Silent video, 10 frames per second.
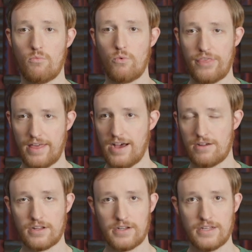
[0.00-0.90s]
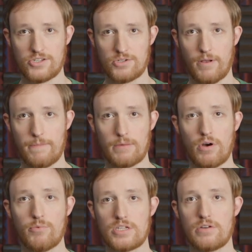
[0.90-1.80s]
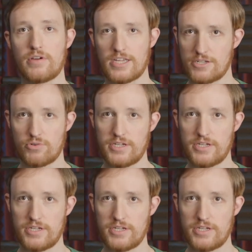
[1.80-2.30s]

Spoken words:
without an instrument, what we're doing is we're